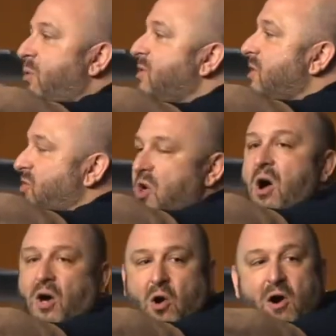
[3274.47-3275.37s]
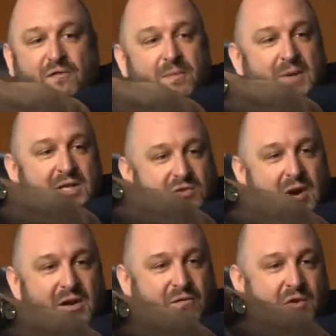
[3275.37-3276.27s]
puts a jar of coffee beans
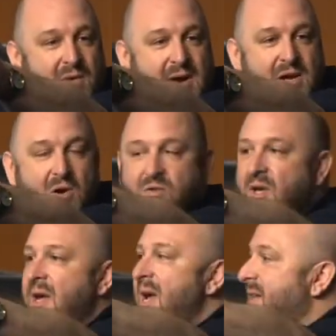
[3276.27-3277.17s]
right in front of my nose